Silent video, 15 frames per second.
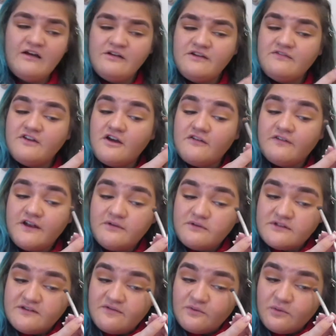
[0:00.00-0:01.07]
don't even know if
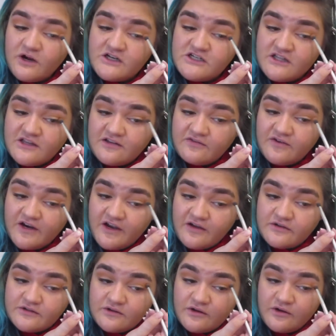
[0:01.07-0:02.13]
anyone's even watching this
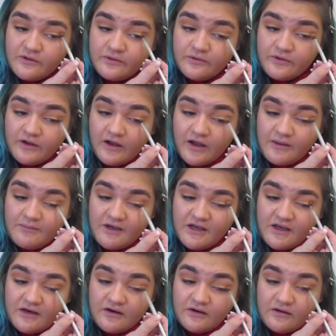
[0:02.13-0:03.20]
video. So, I
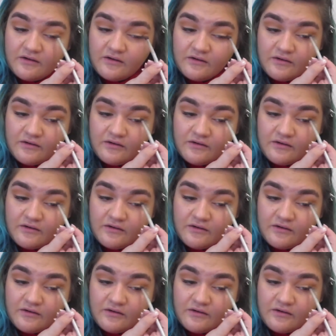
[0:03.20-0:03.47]
mean,